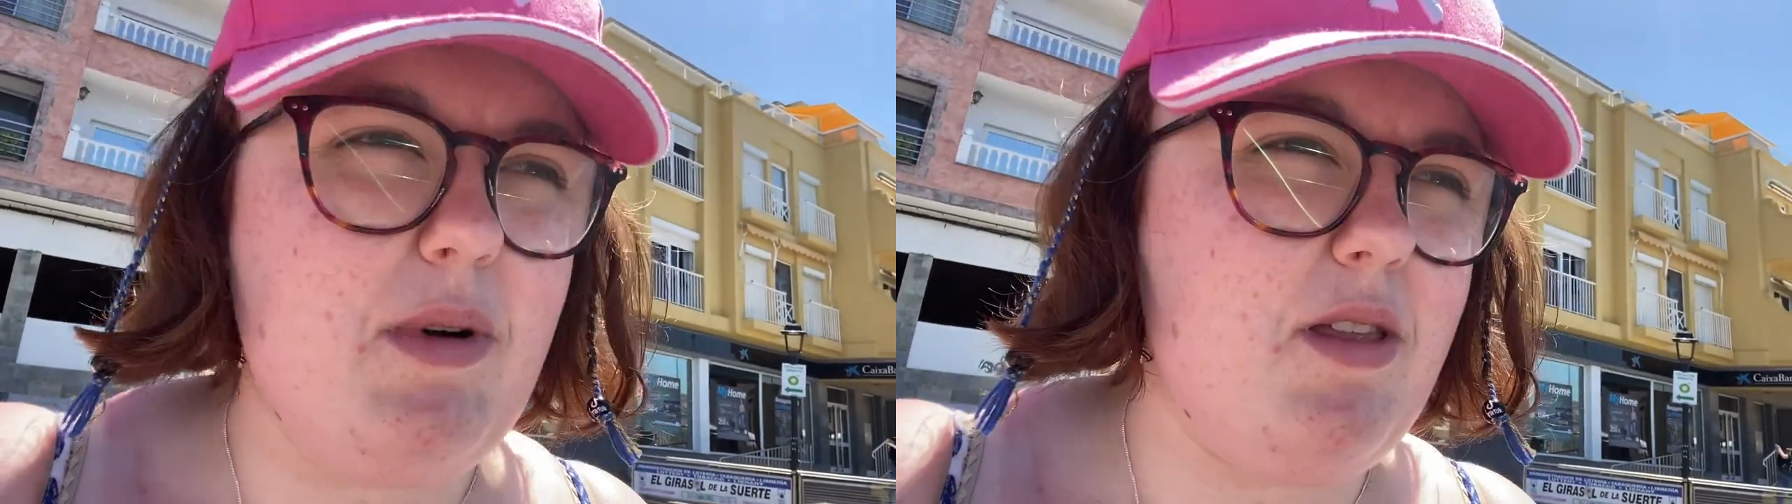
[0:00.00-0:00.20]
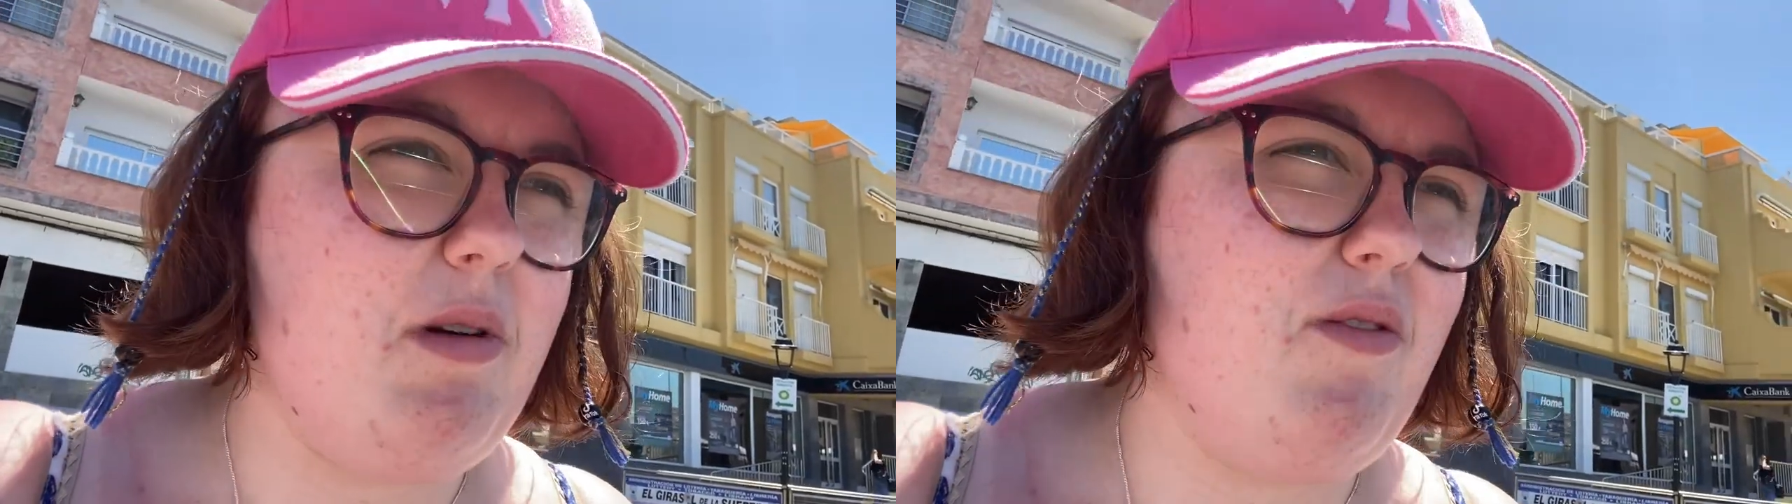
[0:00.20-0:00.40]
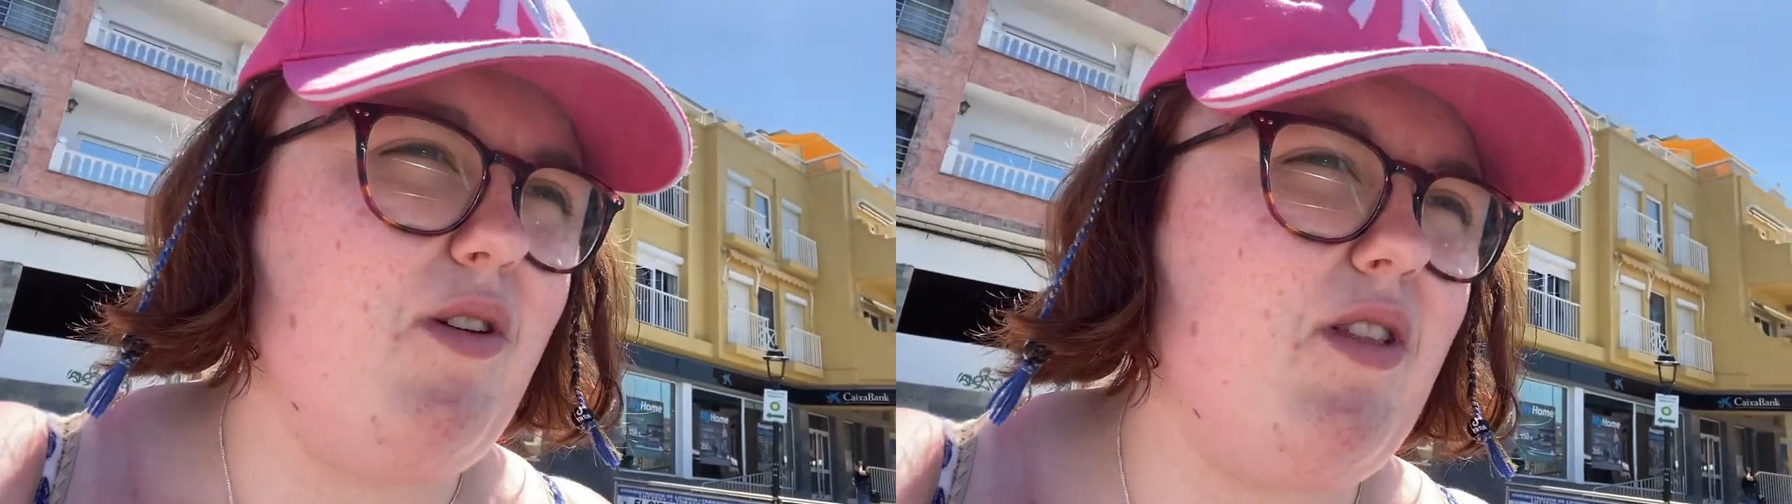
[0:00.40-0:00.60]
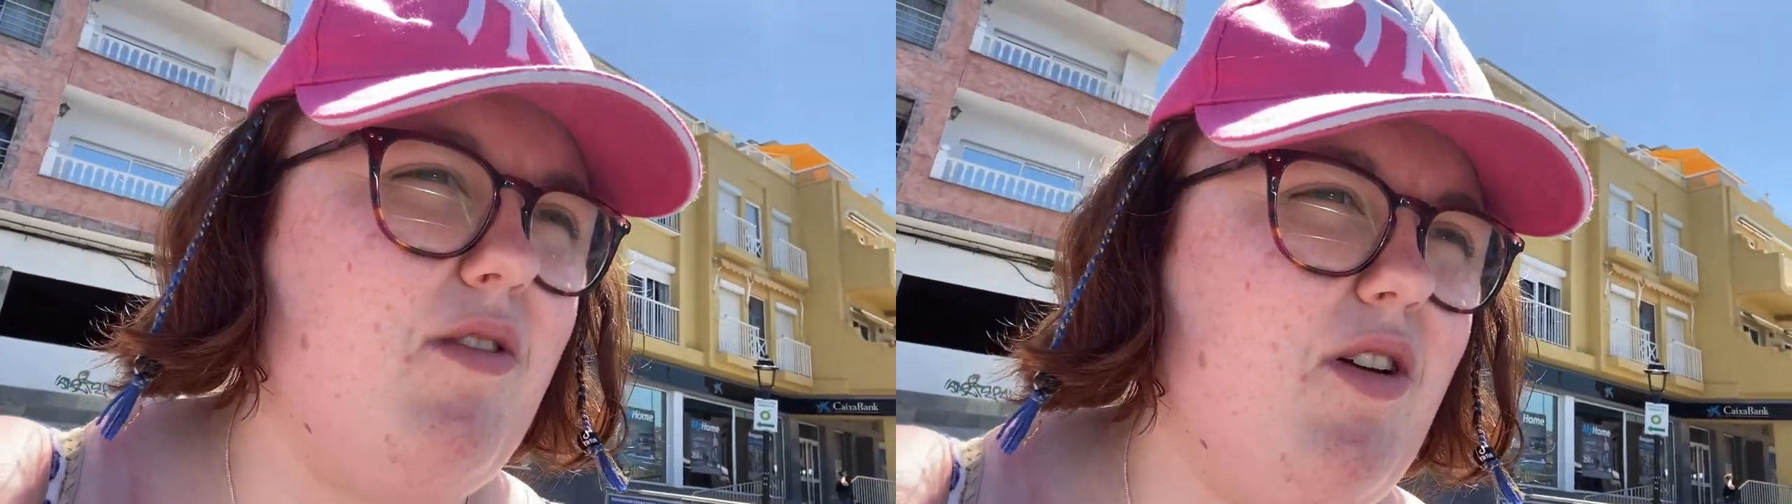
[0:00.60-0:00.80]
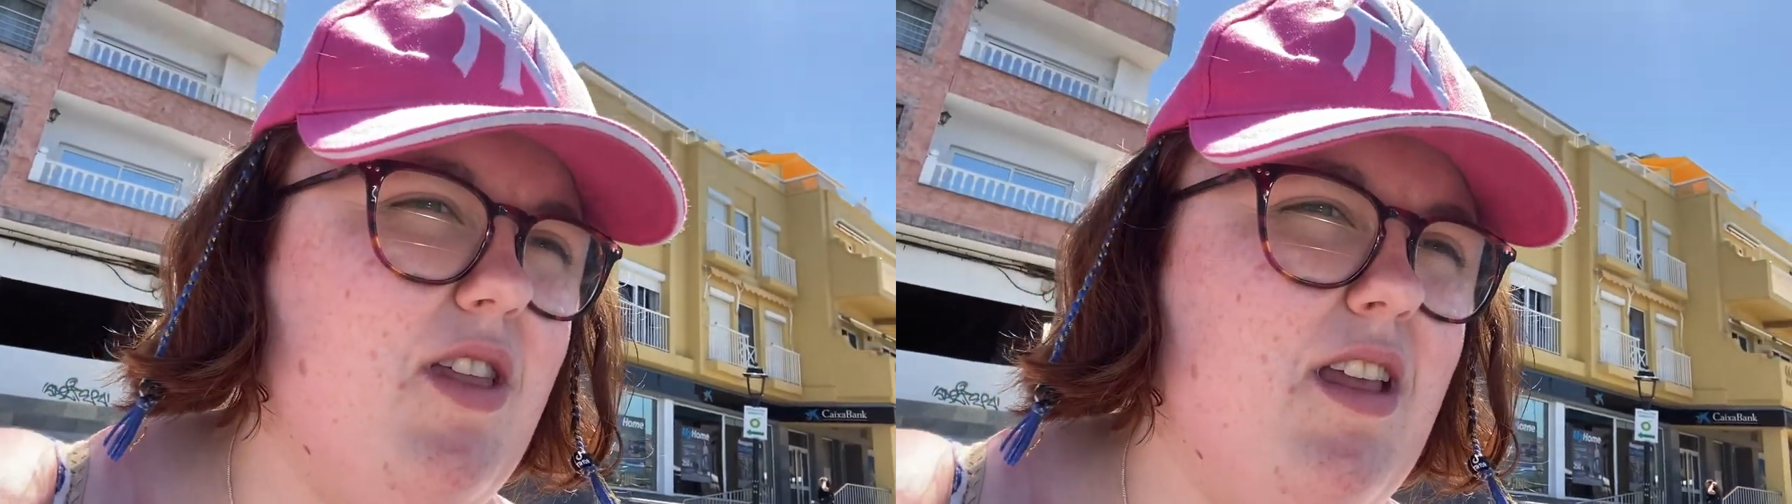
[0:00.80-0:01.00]
by the way, if you've
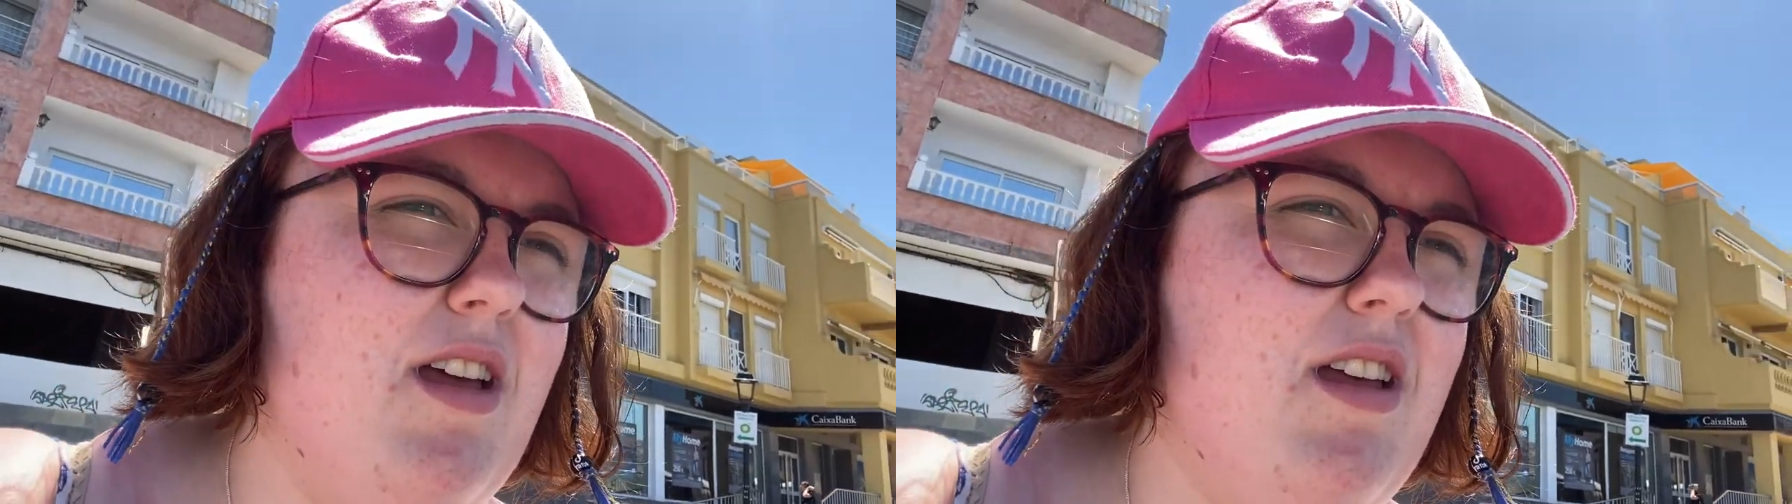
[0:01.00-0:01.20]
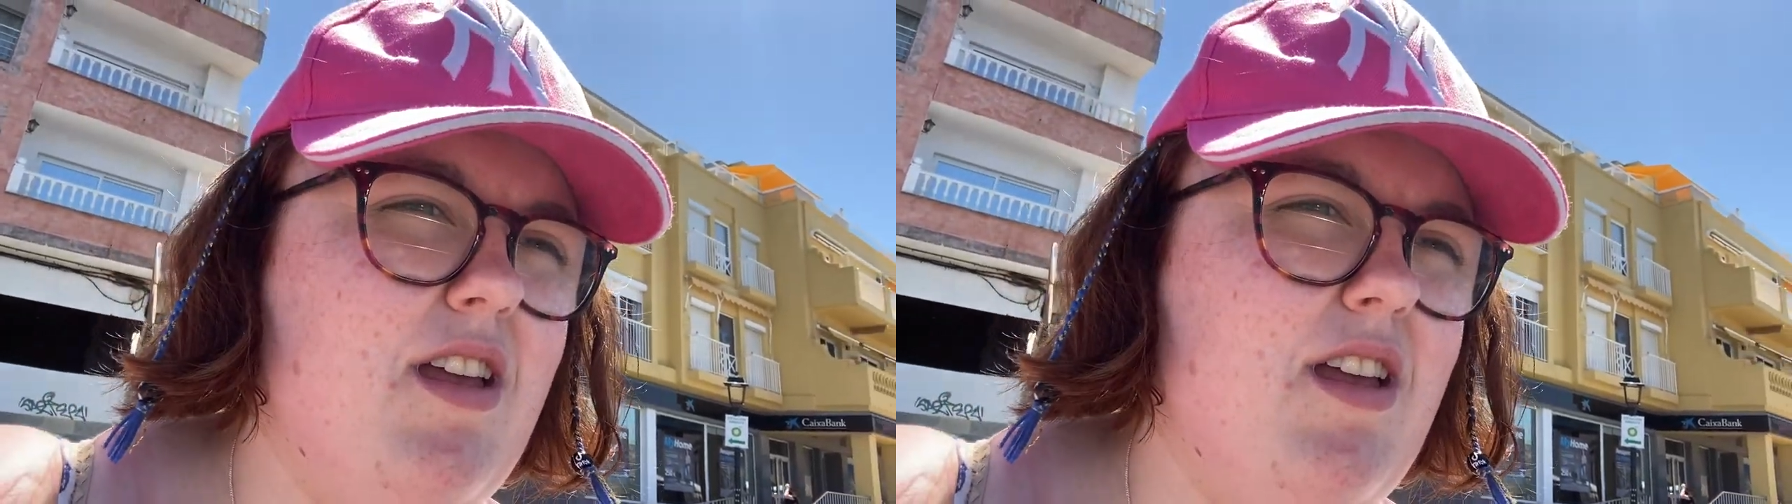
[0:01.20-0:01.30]
never seen it.